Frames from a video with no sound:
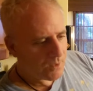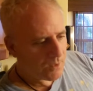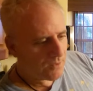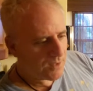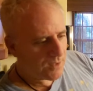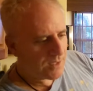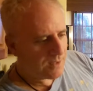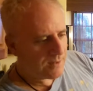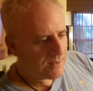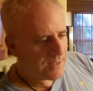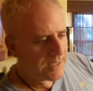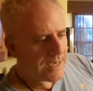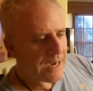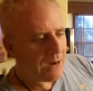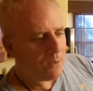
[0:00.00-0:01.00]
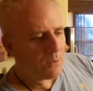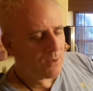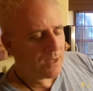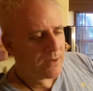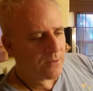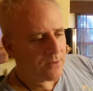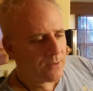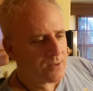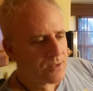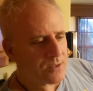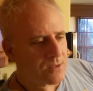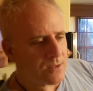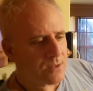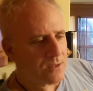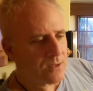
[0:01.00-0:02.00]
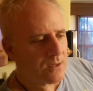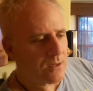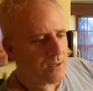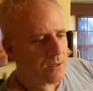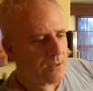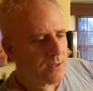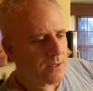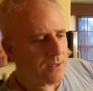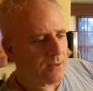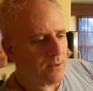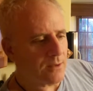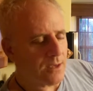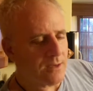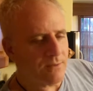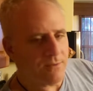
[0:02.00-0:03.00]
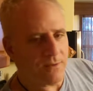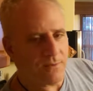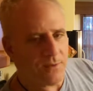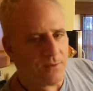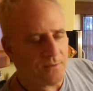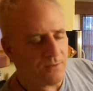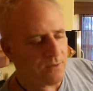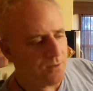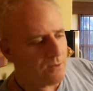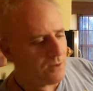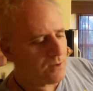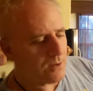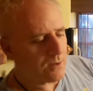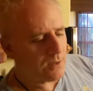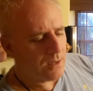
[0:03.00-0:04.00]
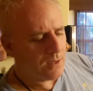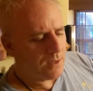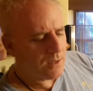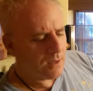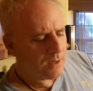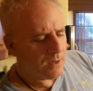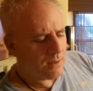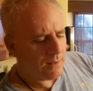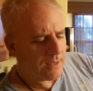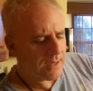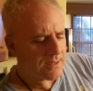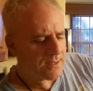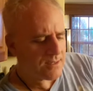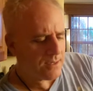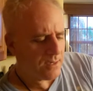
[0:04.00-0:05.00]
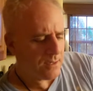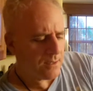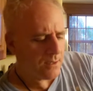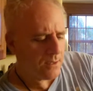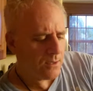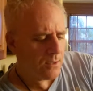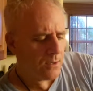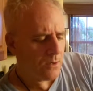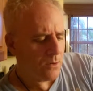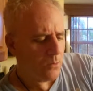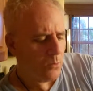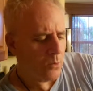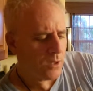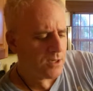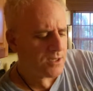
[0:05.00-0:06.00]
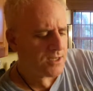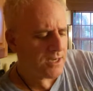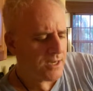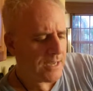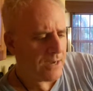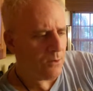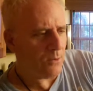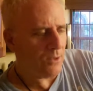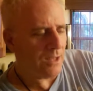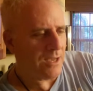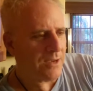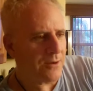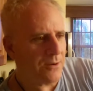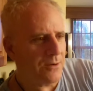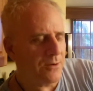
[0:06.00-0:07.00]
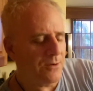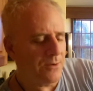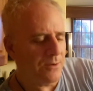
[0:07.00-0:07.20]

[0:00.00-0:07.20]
the outliers in life. If you look at Alexa, what is an outlier?